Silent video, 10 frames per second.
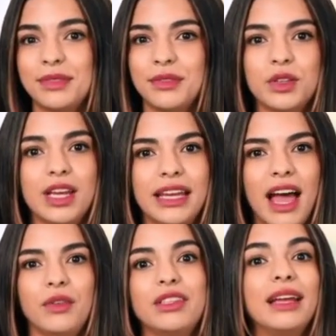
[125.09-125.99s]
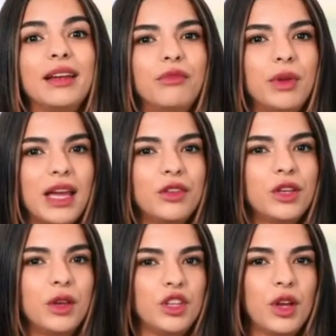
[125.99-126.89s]
You can now send the file to
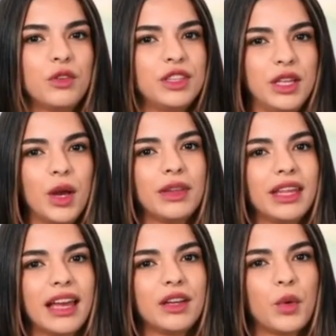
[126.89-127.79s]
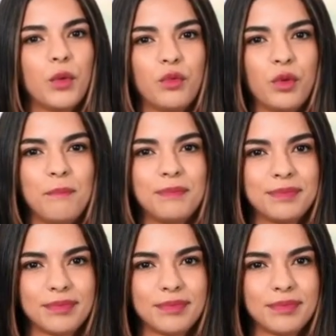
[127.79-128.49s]
your chosen contact or group.